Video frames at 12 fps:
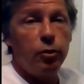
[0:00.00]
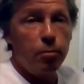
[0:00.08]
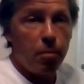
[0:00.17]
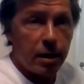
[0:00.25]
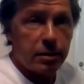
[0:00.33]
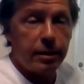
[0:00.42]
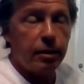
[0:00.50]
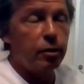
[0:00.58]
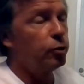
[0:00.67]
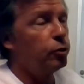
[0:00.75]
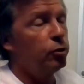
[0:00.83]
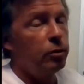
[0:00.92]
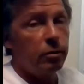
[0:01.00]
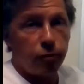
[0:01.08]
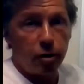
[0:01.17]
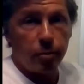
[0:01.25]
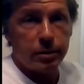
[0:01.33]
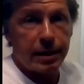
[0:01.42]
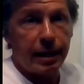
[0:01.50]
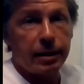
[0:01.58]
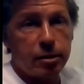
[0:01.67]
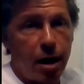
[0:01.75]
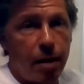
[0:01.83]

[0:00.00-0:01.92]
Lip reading: You must include for homozygous